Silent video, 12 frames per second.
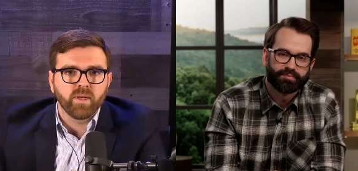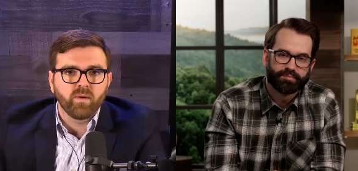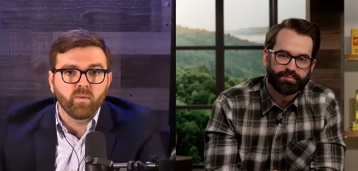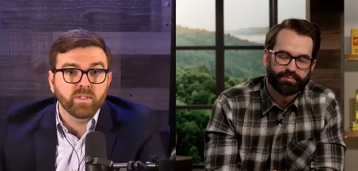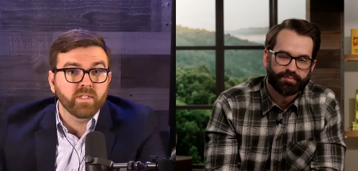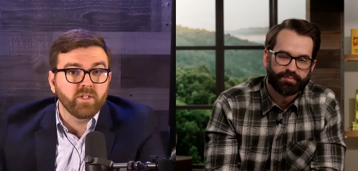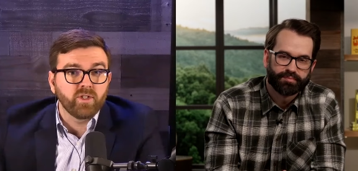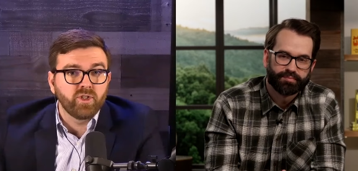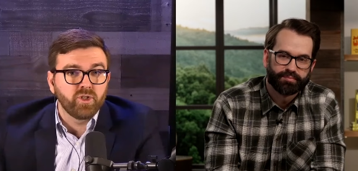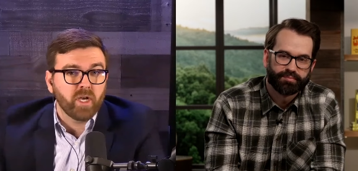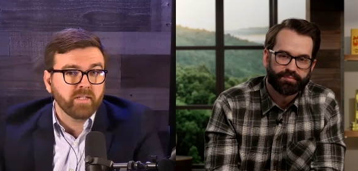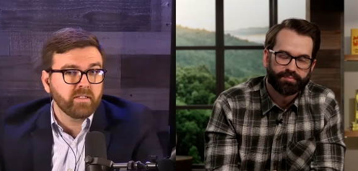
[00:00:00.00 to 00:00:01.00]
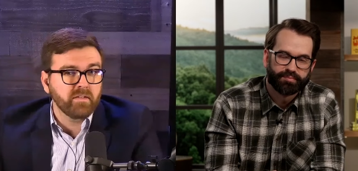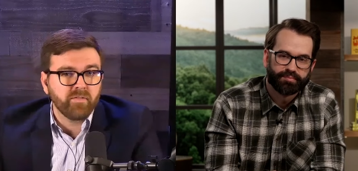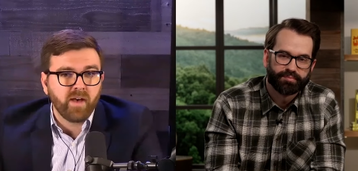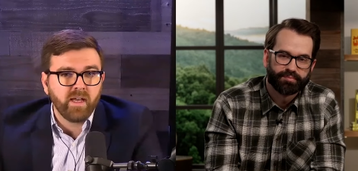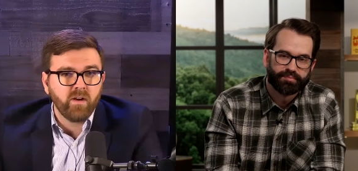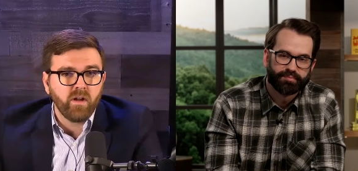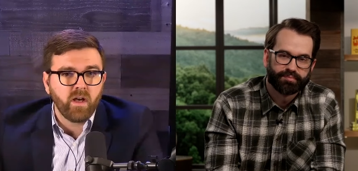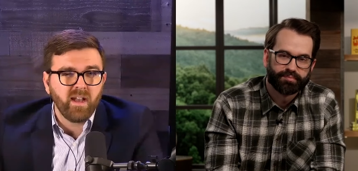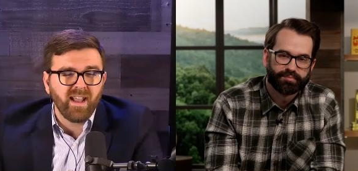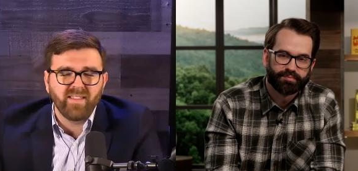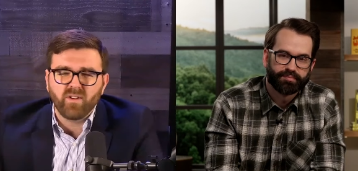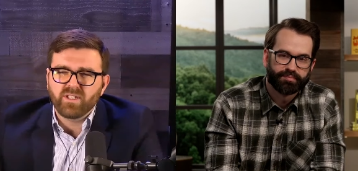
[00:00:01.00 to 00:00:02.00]
Speaker 1: but was it justified or not?
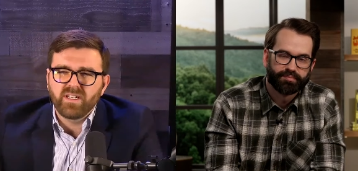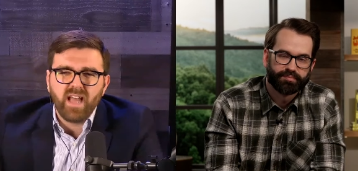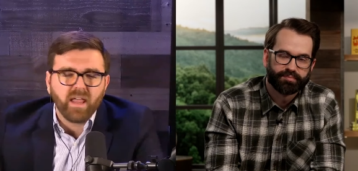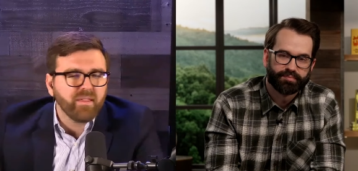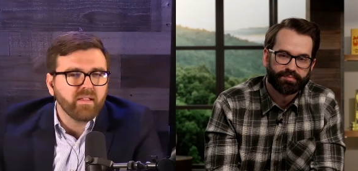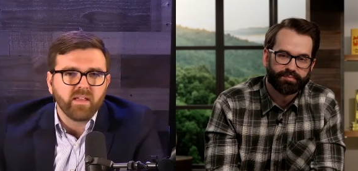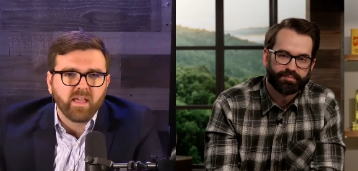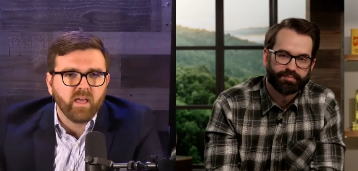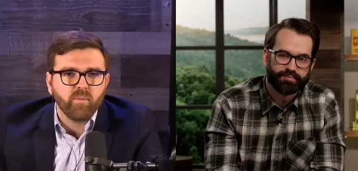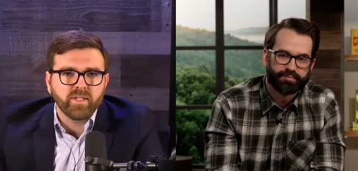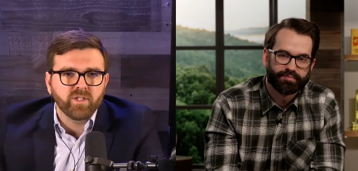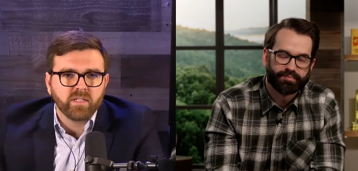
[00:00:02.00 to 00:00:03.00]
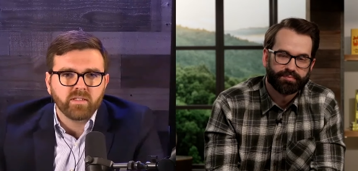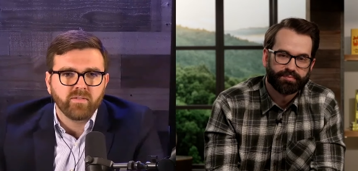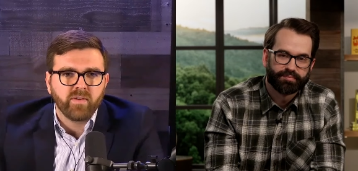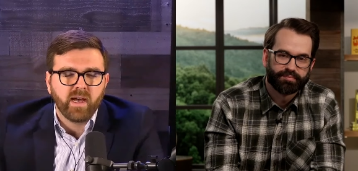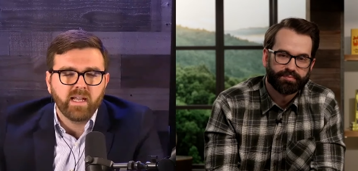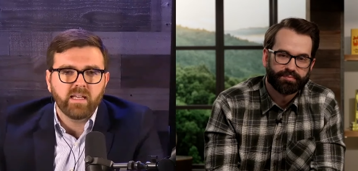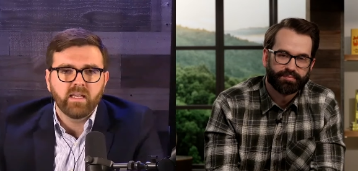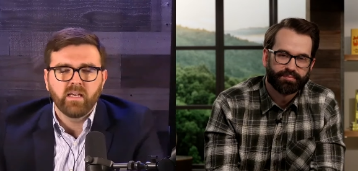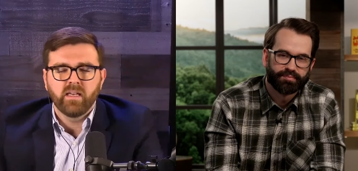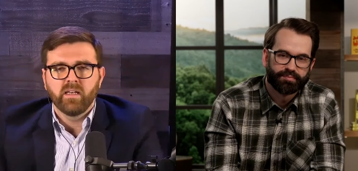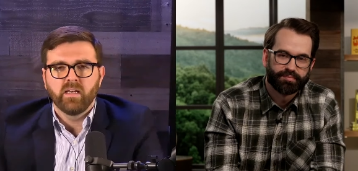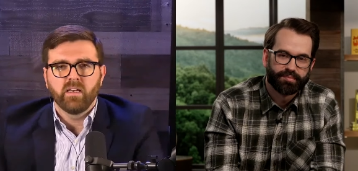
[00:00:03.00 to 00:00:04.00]
And there's nothing that can't be justified.
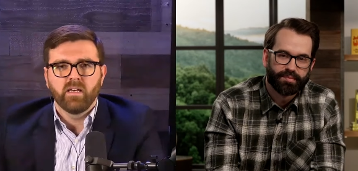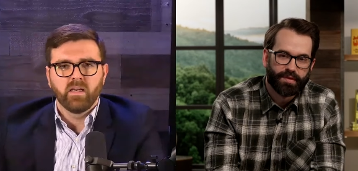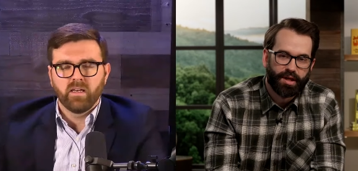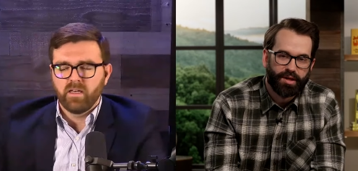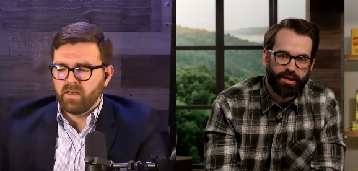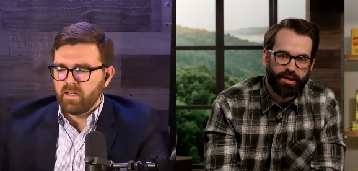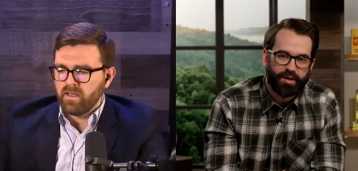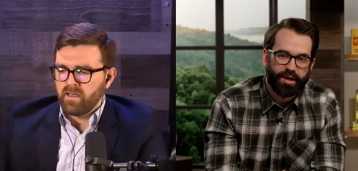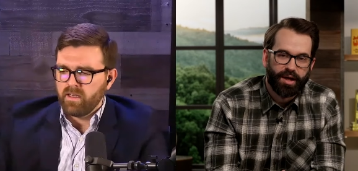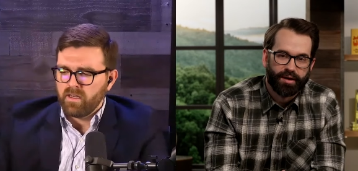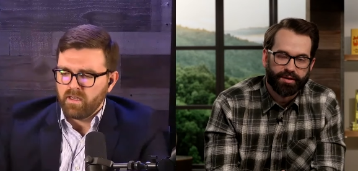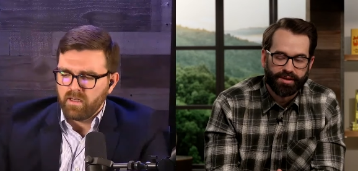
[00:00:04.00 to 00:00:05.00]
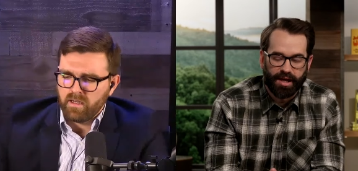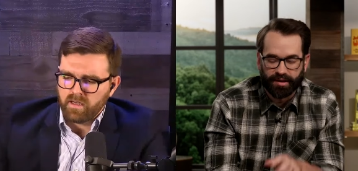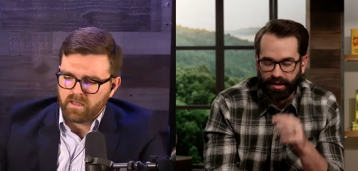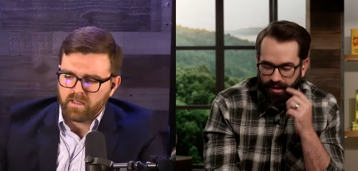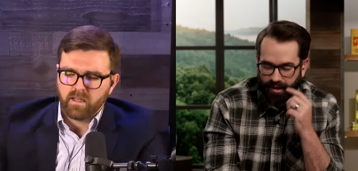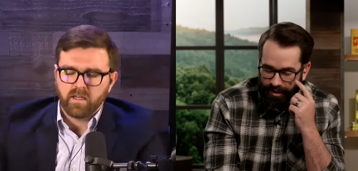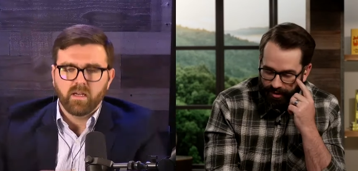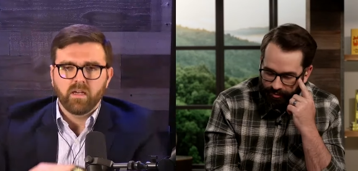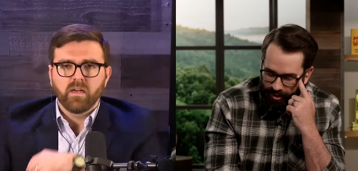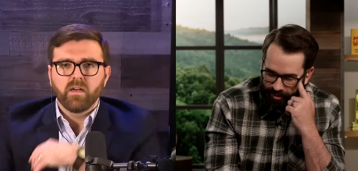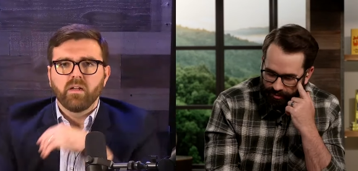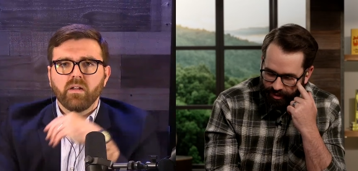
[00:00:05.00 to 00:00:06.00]
Speaker 2: Yeah, exactly. And we
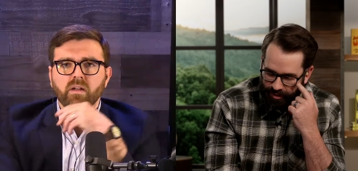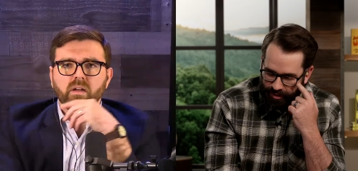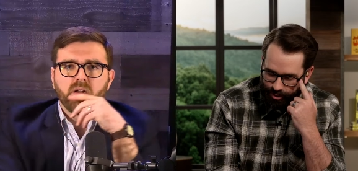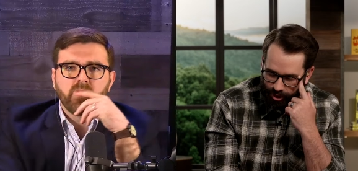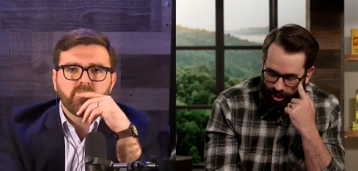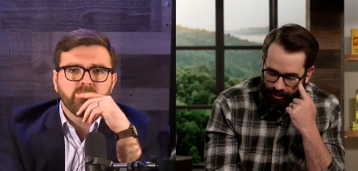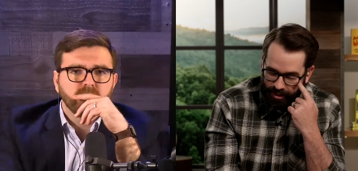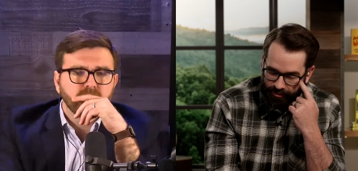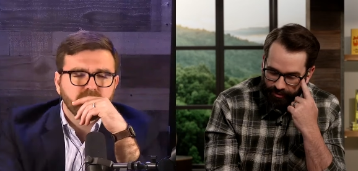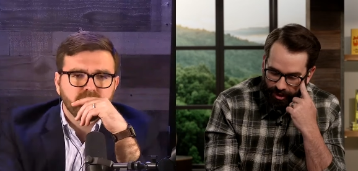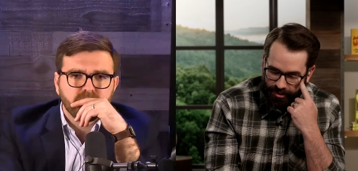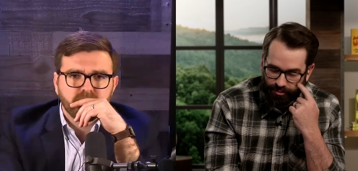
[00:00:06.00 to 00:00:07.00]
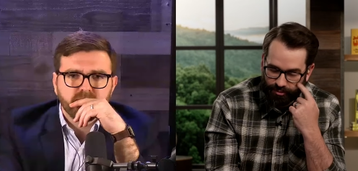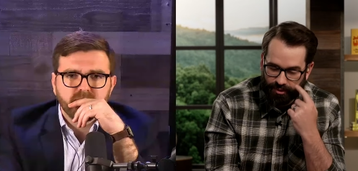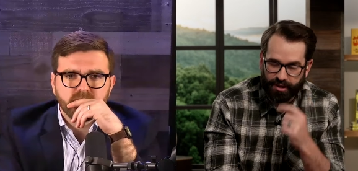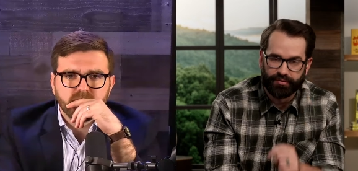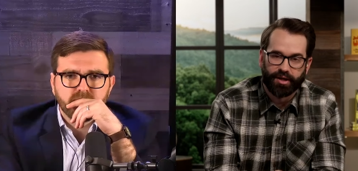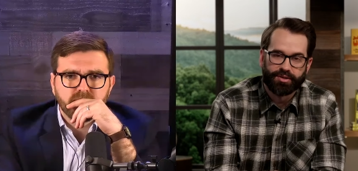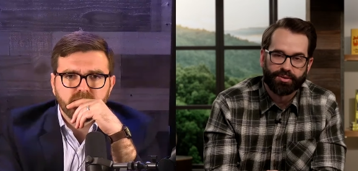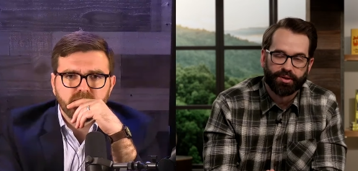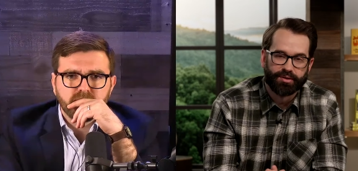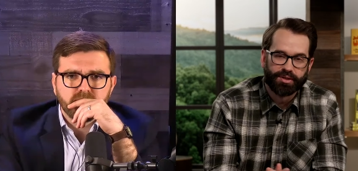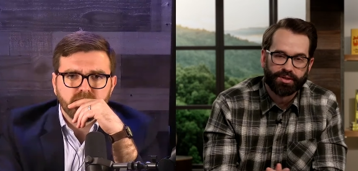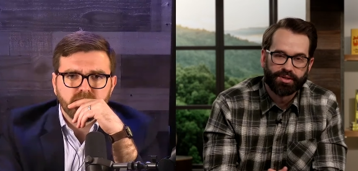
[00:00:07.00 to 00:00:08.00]
in the show we get a very we get a very sort of
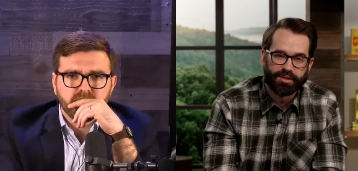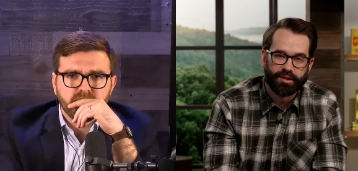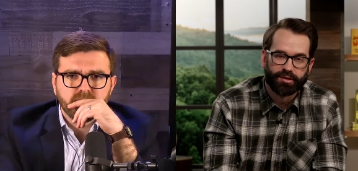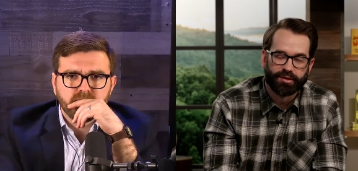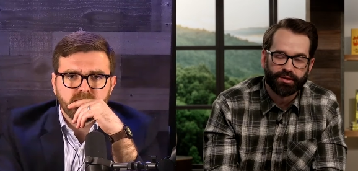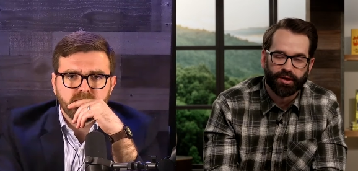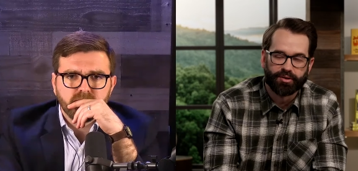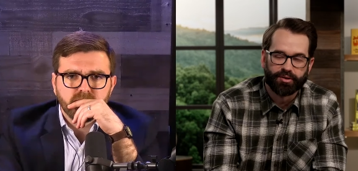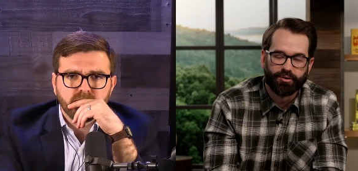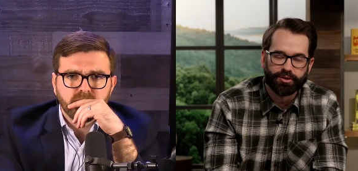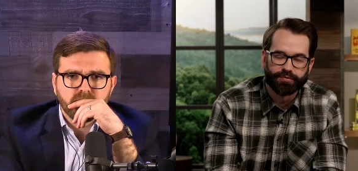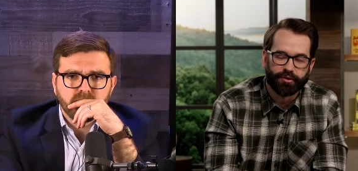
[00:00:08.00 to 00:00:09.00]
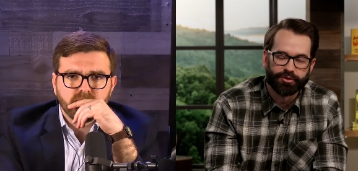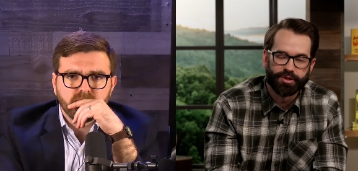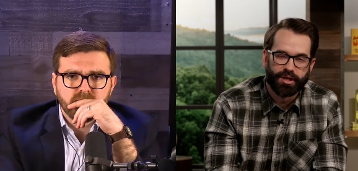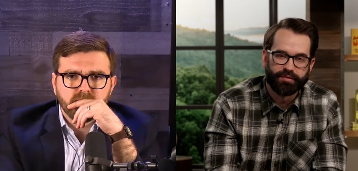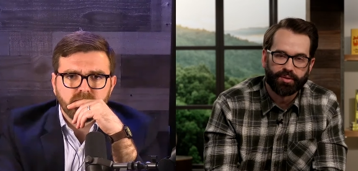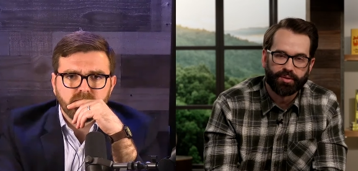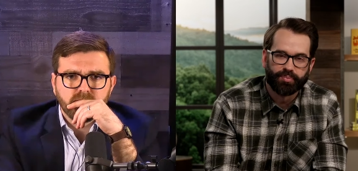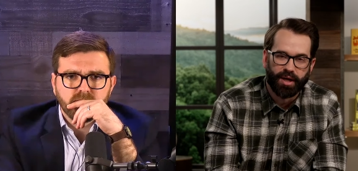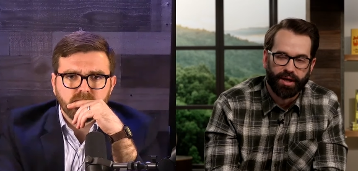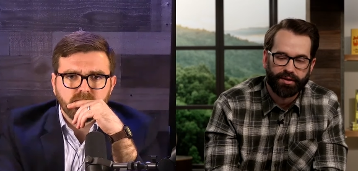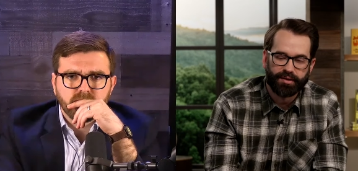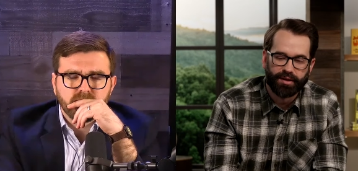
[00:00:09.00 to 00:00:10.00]
distilled and cartoonish version of it, but
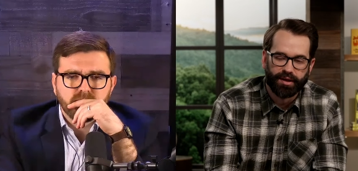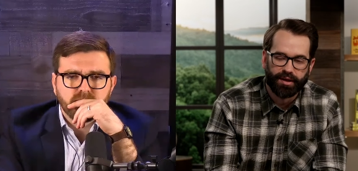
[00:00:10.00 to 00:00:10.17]
uh,